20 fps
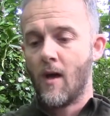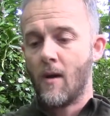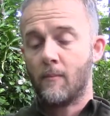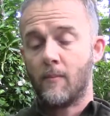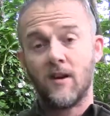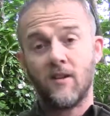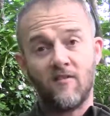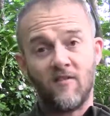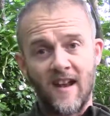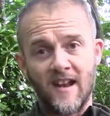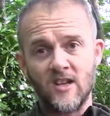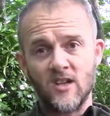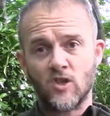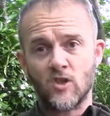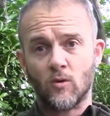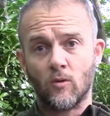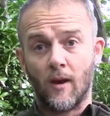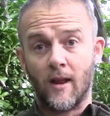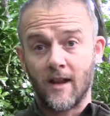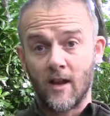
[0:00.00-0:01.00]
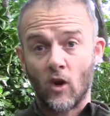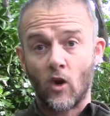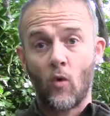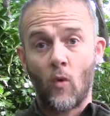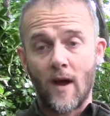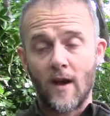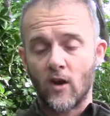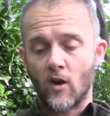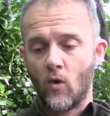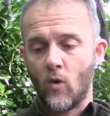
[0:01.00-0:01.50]
but eventually and
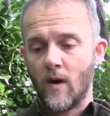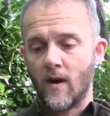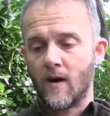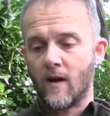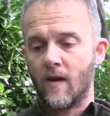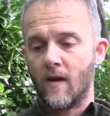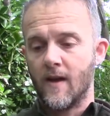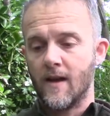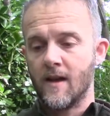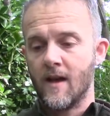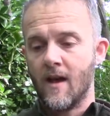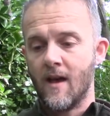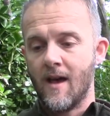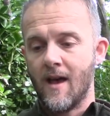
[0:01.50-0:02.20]
quite quickly,